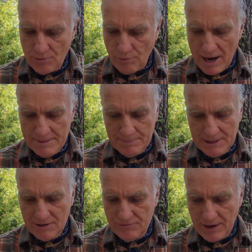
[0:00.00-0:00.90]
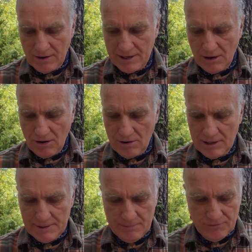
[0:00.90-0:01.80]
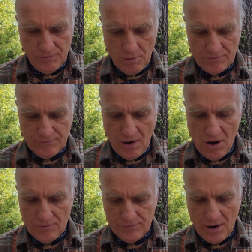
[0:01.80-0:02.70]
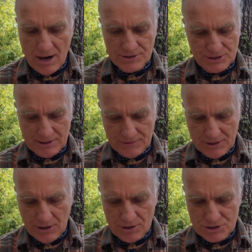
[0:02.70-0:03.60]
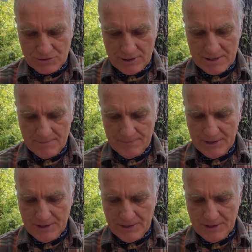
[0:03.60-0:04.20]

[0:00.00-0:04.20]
ripening very early before fall frost at the nursery,